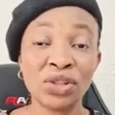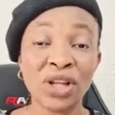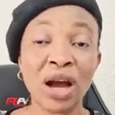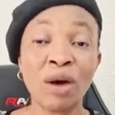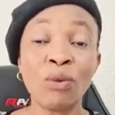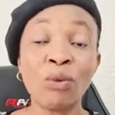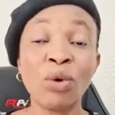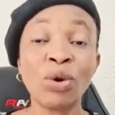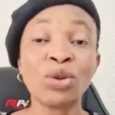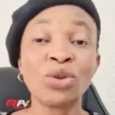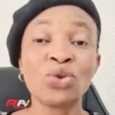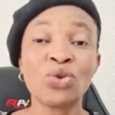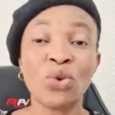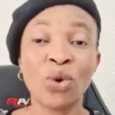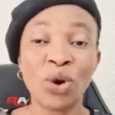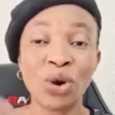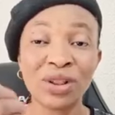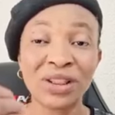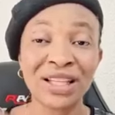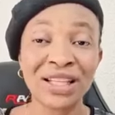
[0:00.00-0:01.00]
wants
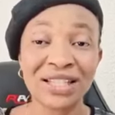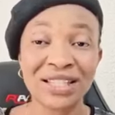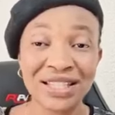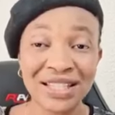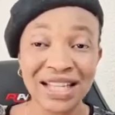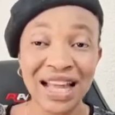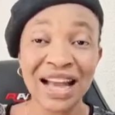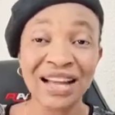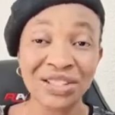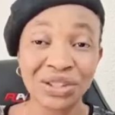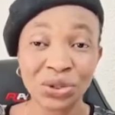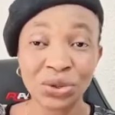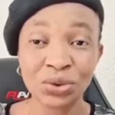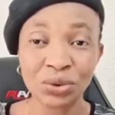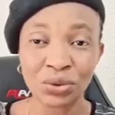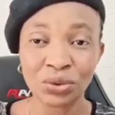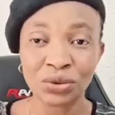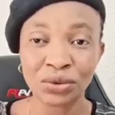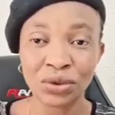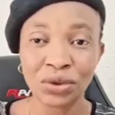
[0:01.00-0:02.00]
to understand
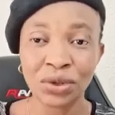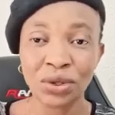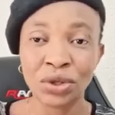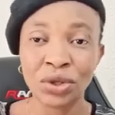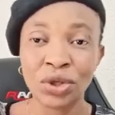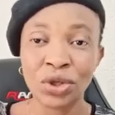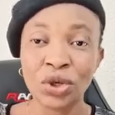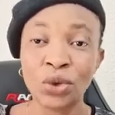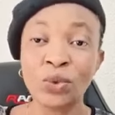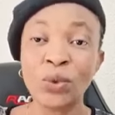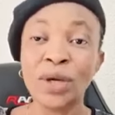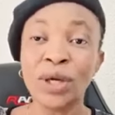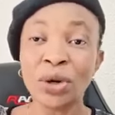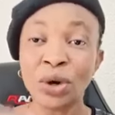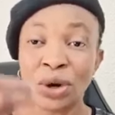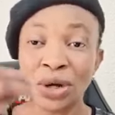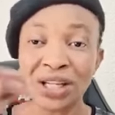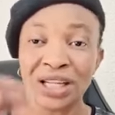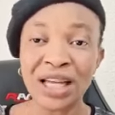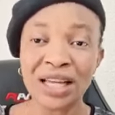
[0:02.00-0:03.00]
you, will
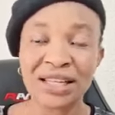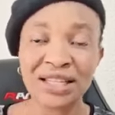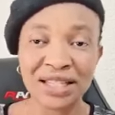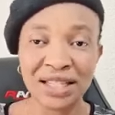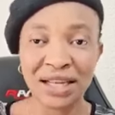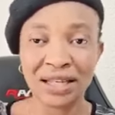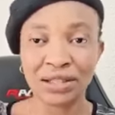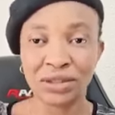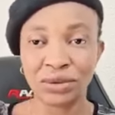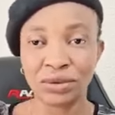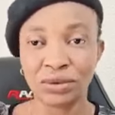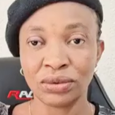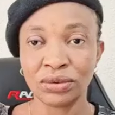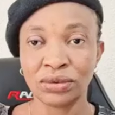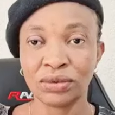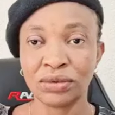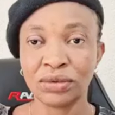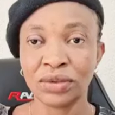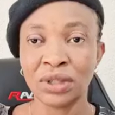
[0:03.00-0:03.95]
understand you.